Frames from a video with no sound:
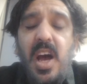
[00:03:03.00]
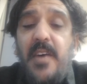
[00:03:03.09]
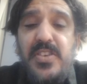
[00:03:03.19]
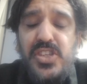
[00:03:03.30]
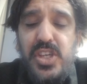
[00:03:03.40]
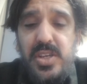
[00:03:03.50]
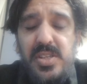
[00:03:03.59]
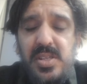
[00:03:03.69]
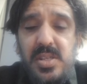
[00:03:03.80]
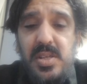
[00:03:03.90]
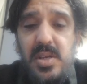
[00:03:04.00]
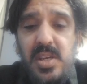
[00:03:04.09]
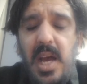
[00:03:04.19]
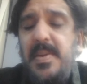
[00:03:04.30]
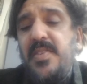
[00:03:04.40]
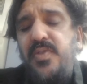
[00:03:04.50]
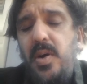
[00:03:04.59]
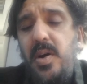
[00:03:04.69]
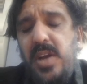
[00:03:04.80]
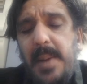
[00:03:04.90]
curvatures coming
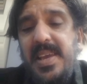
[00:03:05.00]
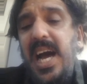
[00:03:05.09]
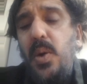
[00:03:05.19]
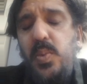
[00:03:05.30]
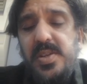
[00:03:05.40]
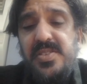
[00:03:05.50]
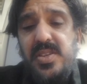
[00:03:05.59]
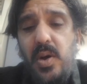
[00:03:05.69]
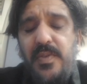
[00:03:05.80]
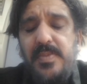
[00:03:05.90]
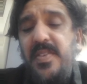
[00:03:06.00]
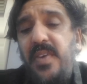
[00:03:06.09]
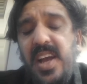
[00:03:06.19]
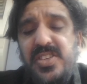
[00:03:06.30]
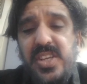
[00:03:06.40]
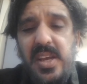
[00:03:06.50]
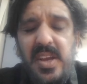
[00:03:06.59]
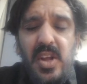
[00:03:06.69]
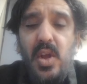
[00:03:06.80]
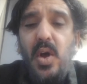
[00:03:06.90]
outwards from the fighter jet